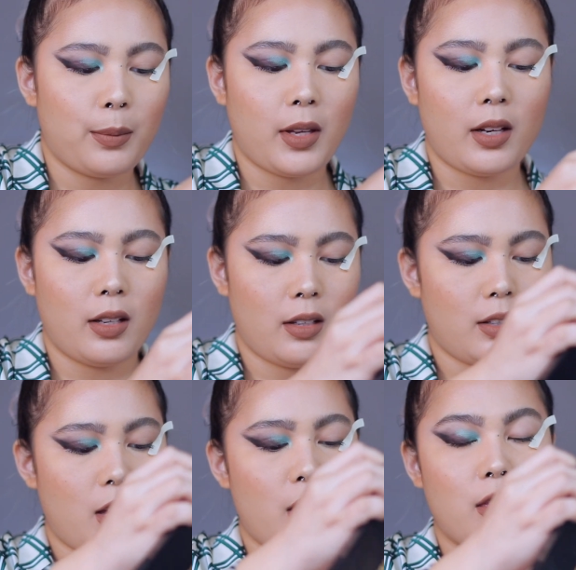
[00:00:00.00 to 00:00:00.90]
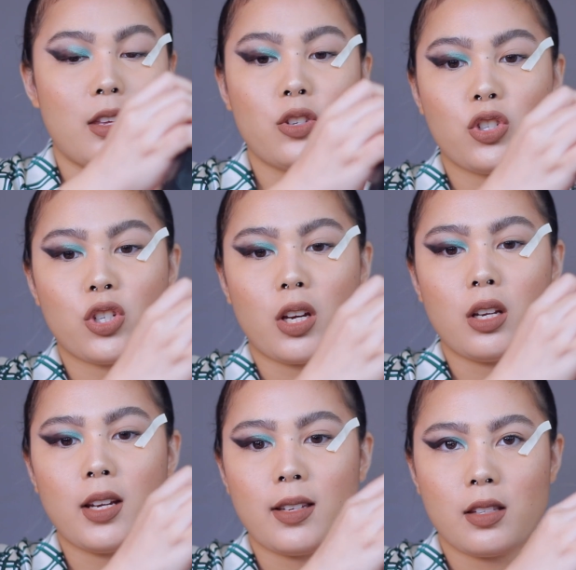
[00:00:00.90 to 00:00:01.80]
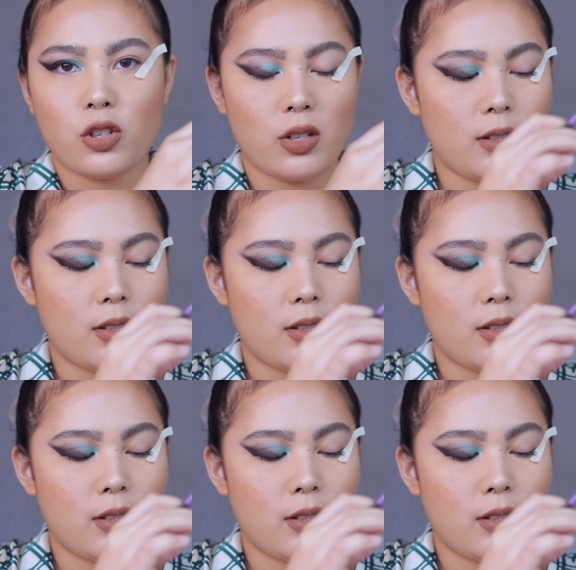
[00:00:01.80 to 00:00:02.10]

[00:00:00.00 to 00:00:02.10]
I'm getting this shade as a